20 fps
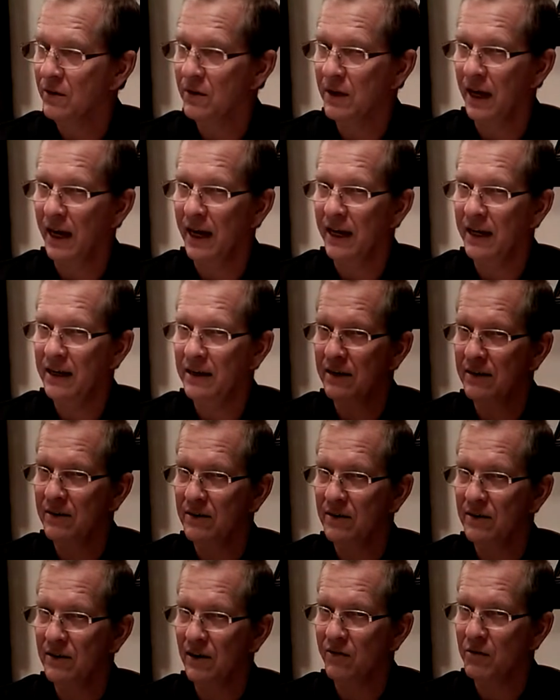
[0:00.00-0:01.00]
Okay?
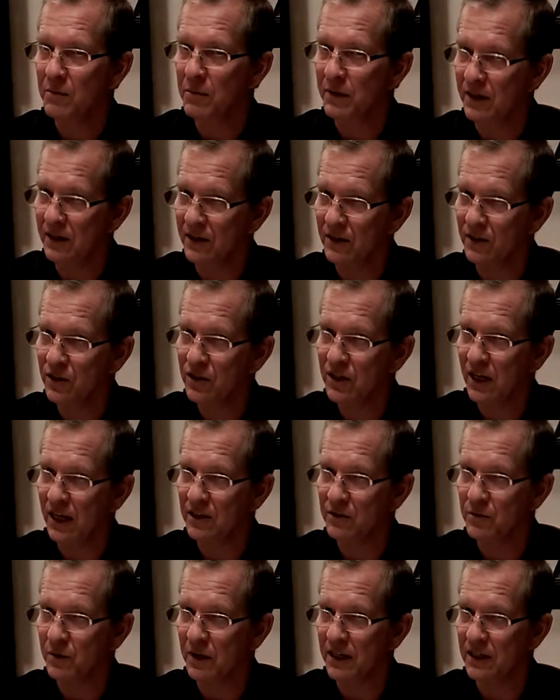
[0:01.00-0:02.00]
Everybody
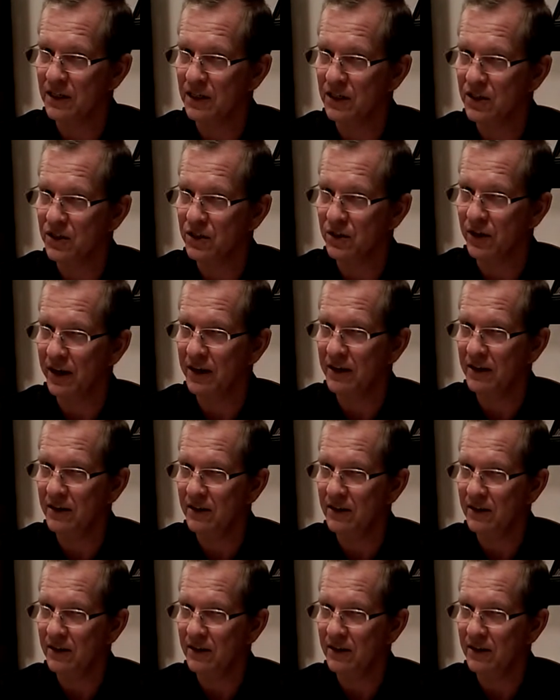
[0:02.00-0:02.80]
understands what I just said?